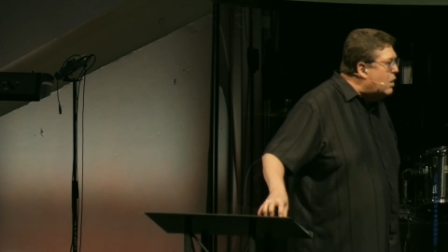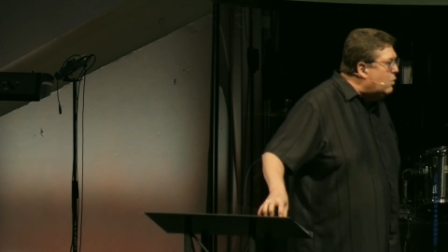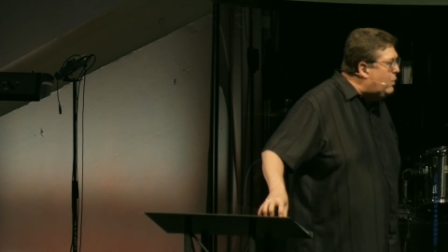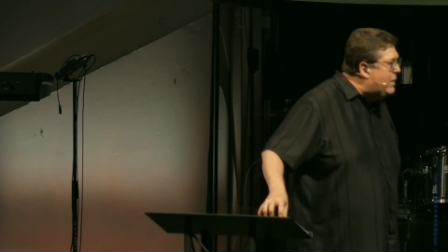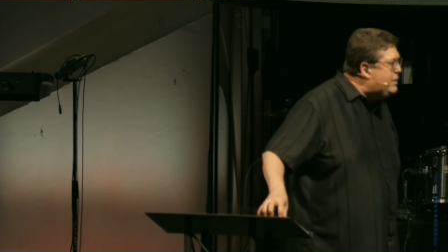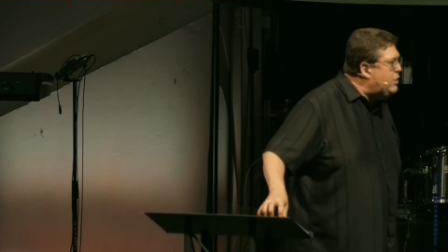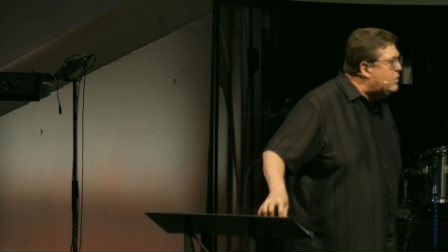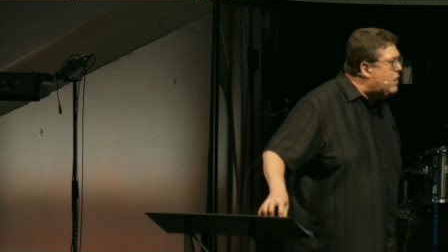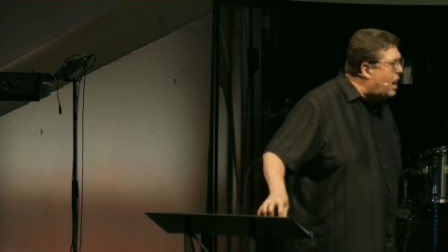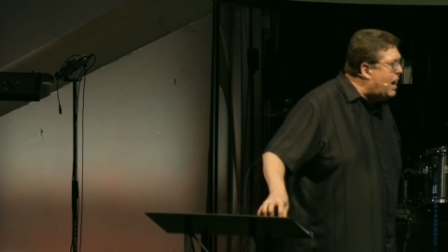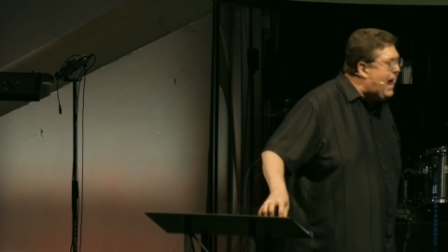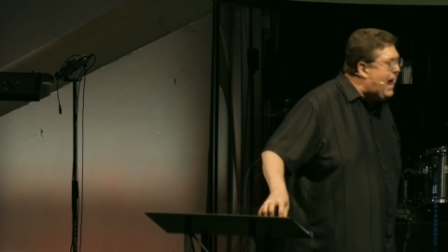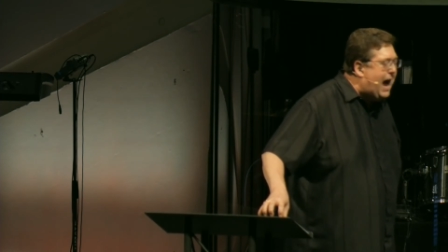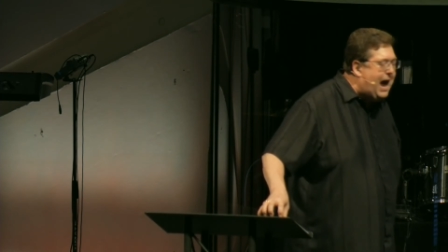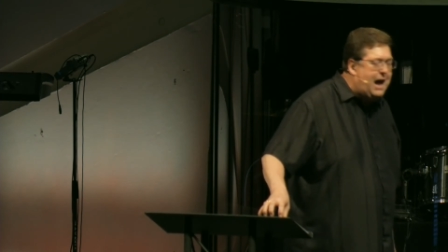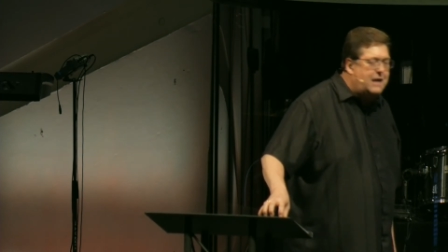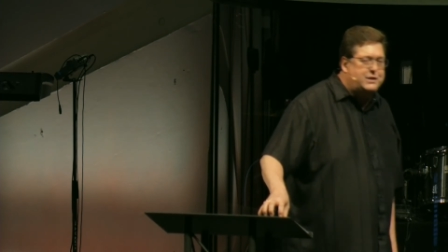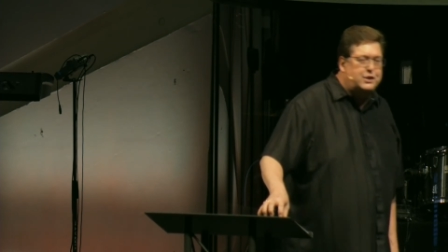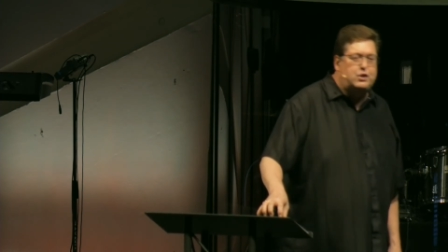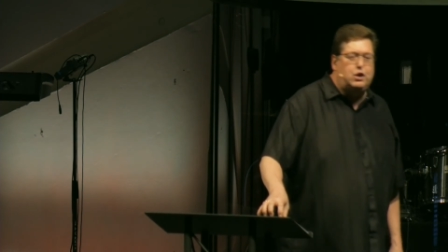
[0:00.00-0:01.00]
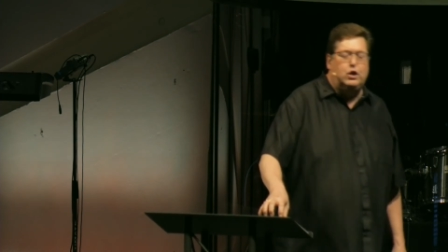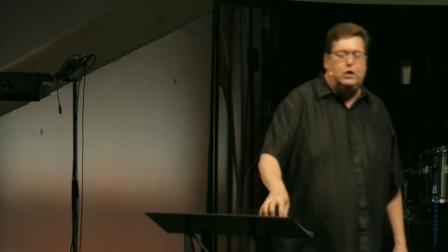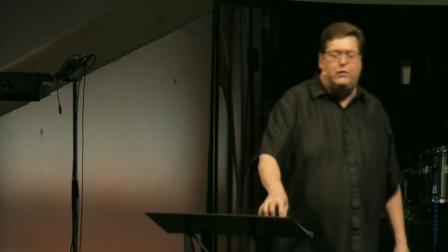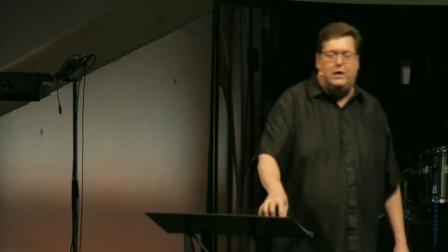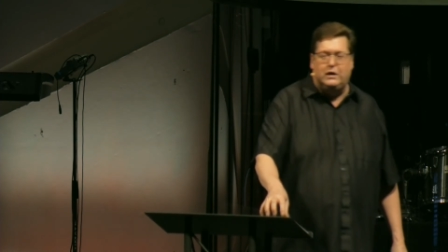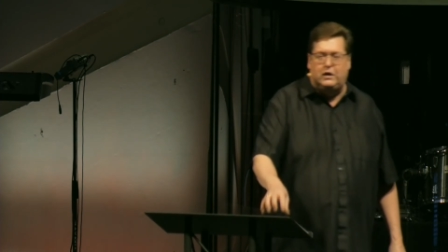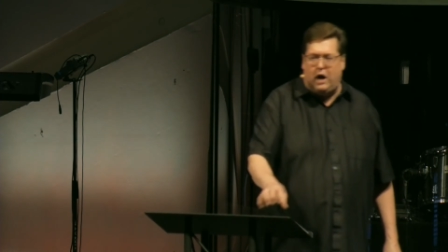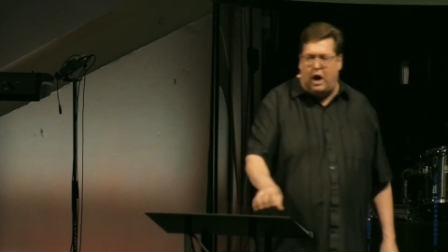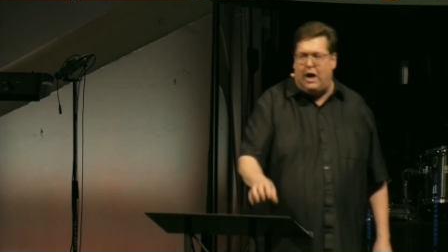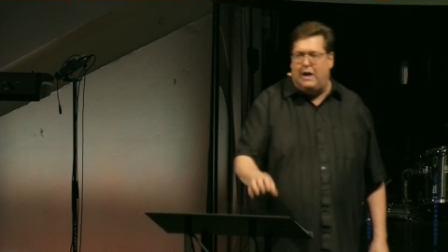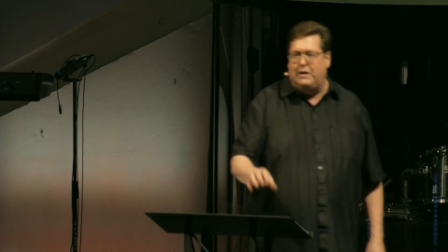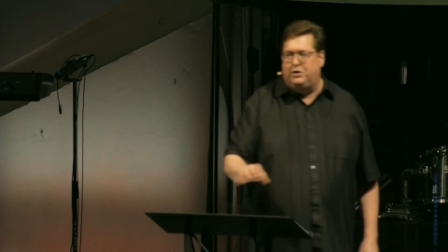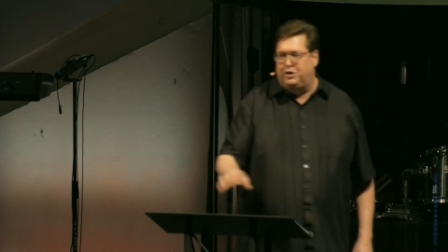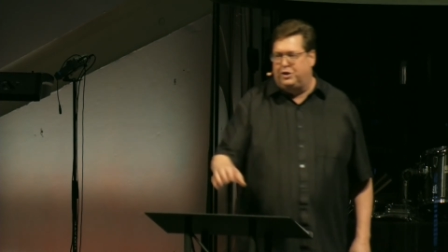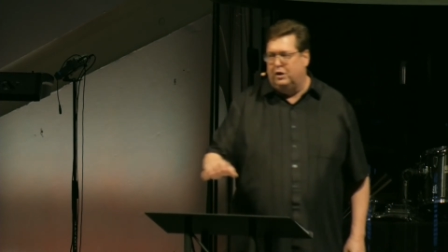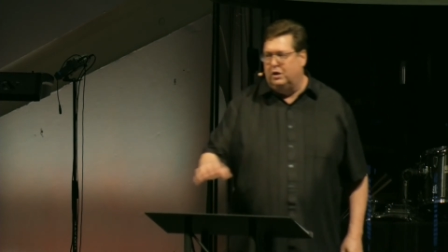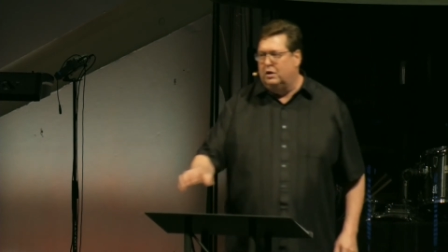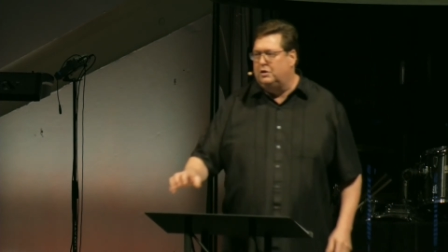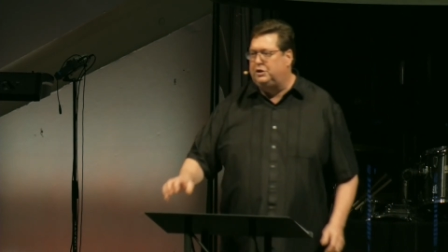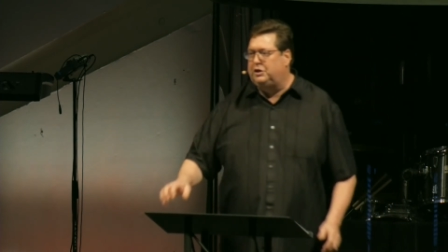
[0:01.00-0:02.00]
We do not serve a God
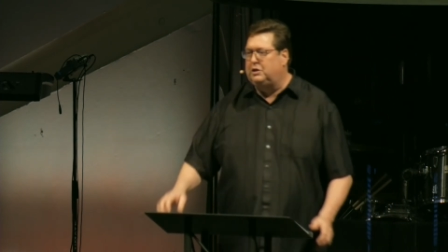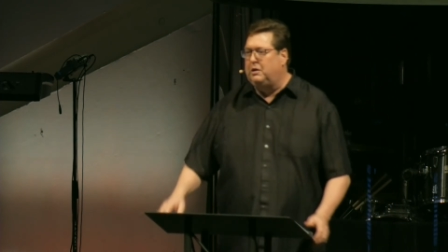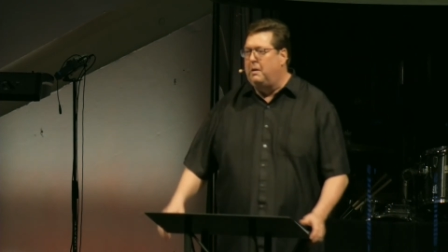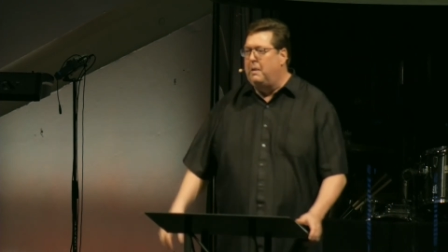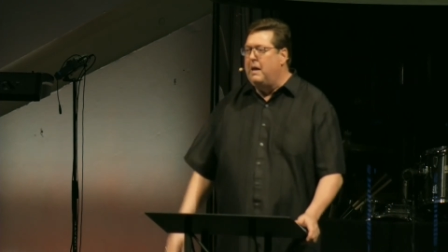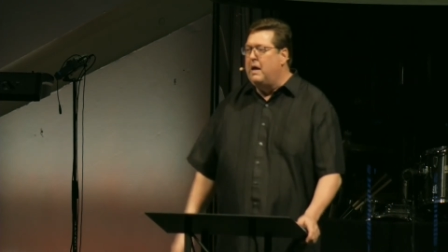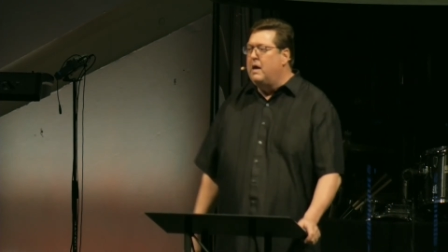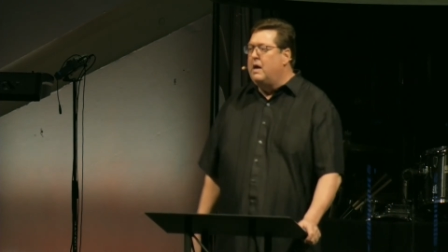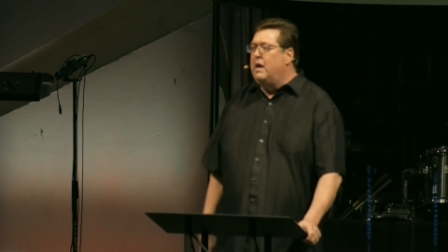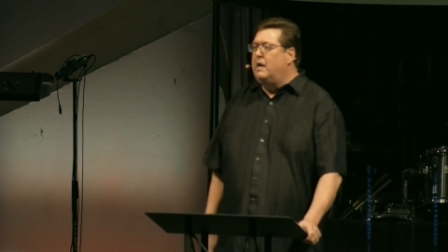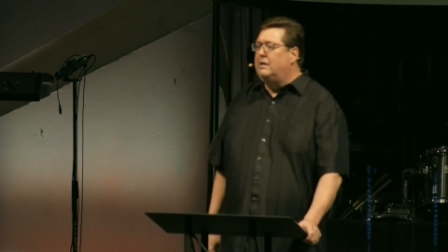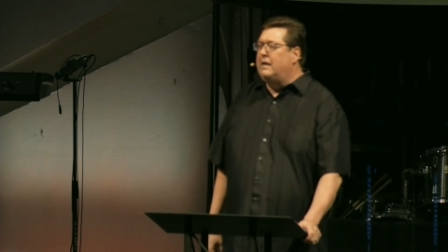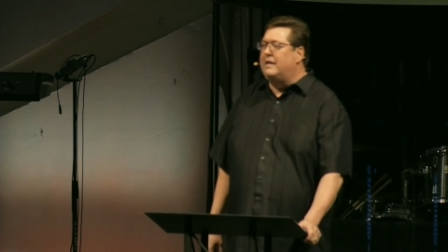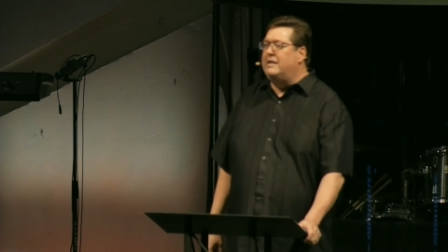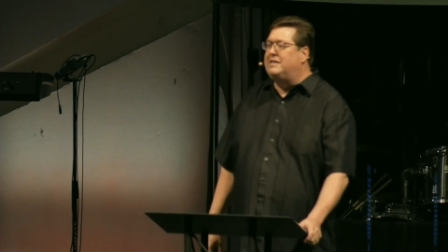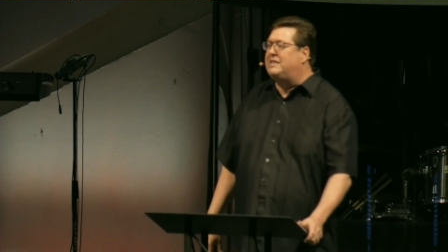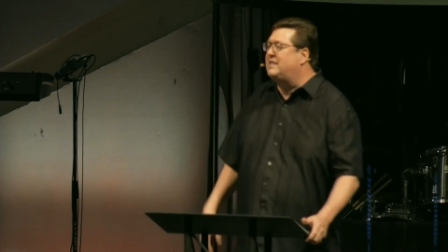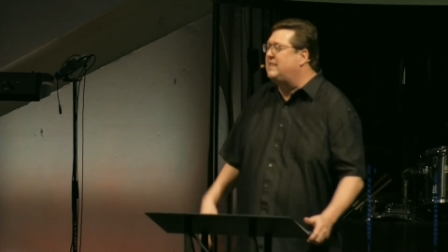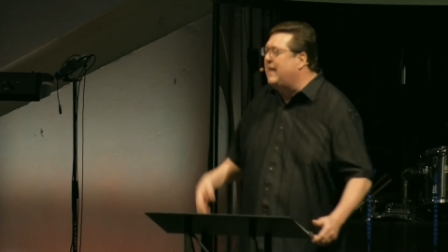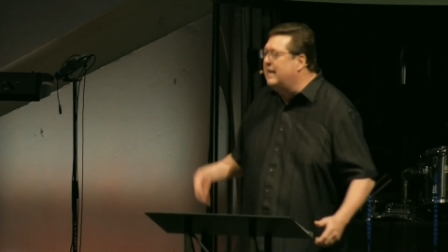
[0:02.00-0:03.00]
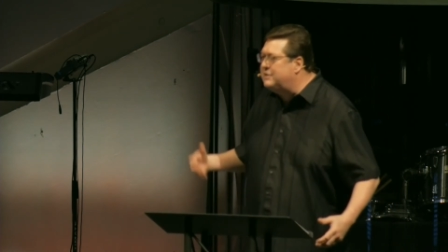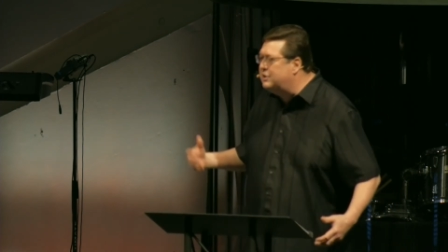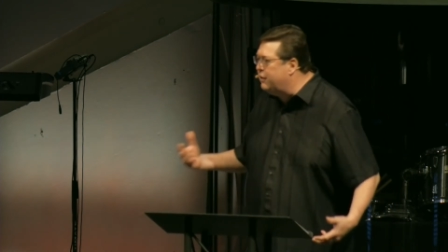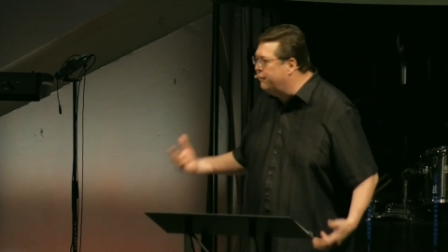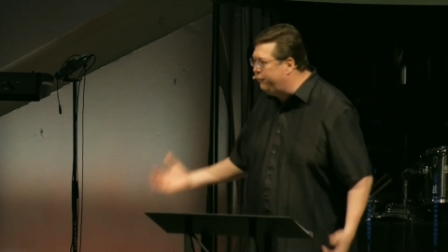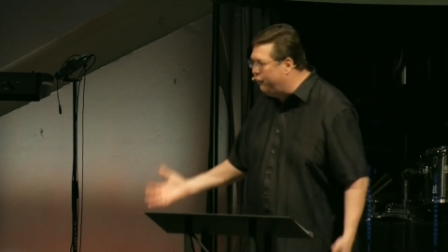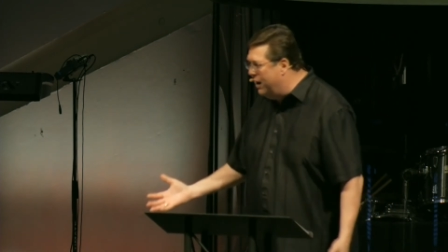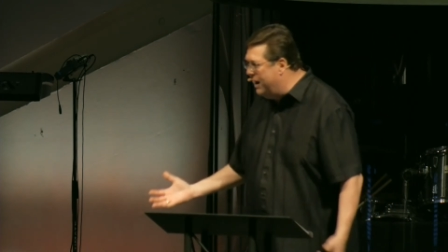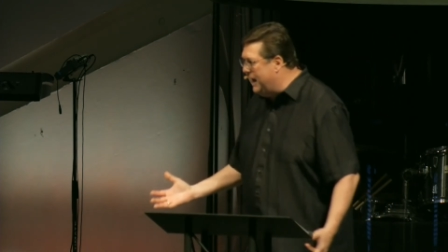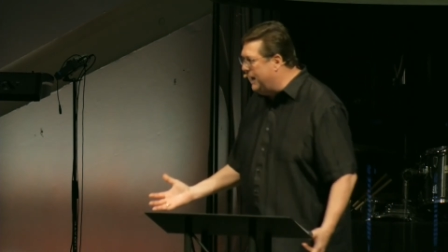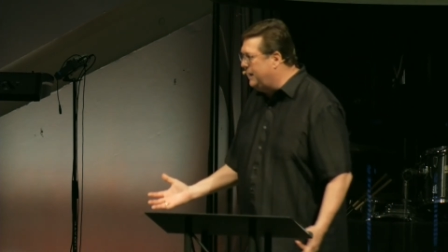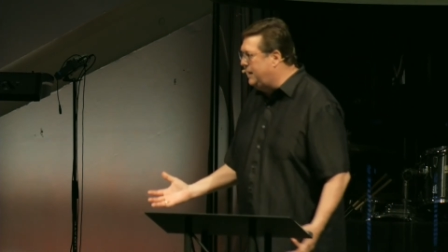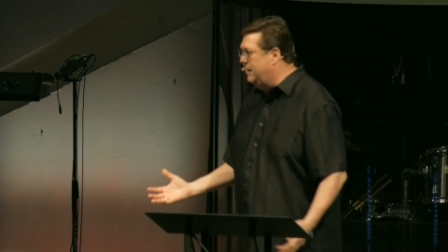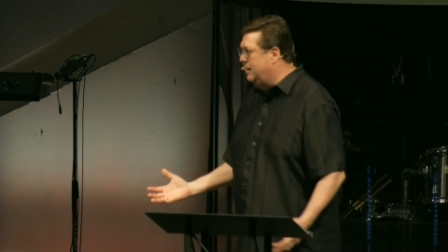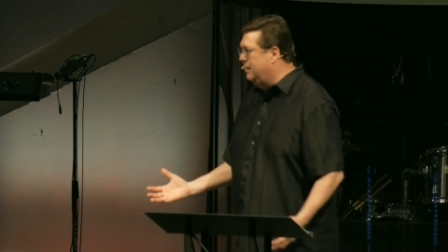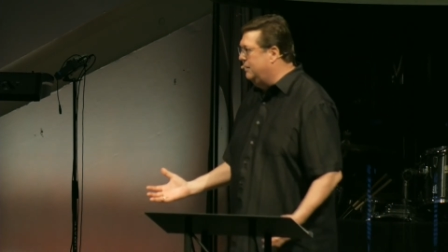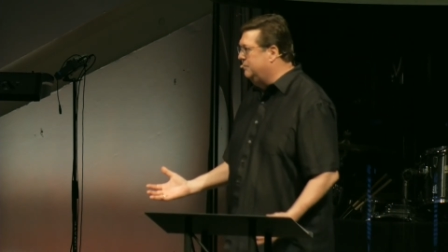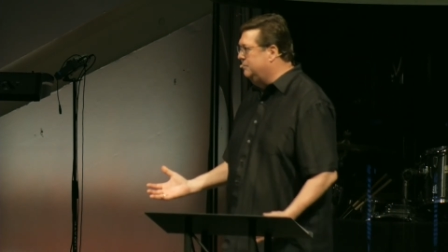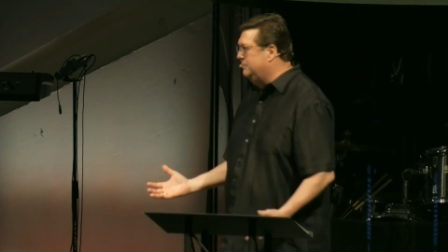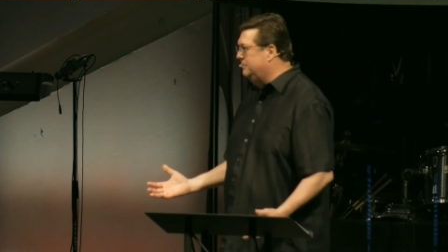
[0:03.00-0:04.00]
church that is schizophrenic